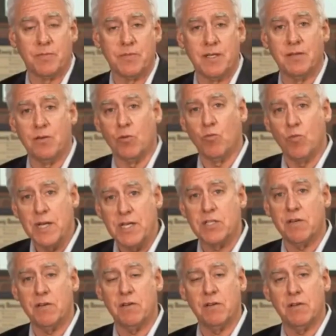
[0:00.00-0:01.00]
And the
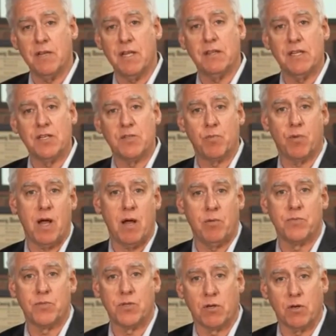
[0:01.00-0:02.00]
reason that these
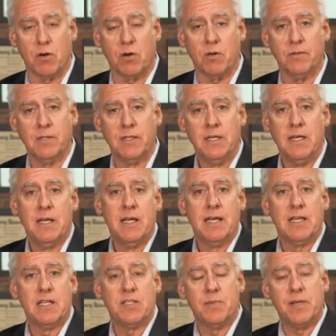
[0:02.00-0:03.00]
problems occur
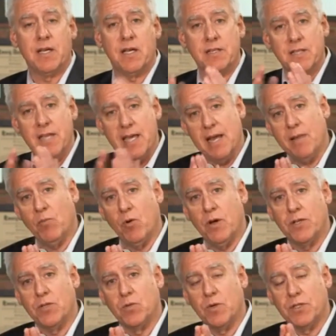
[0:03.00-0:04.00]
is because the
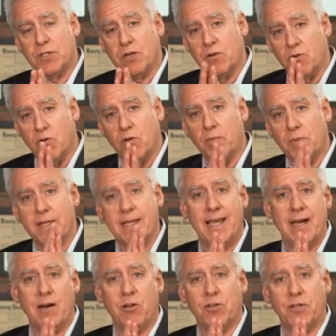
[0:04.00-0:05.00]
hemorrhoids, which are normally
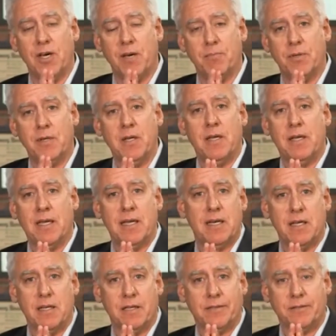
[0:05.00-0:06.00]
held up
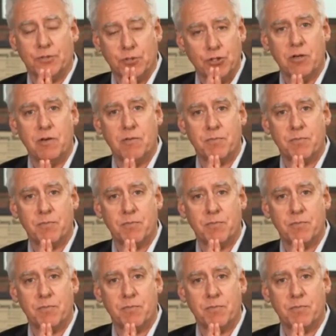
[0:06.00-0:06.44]
in a certain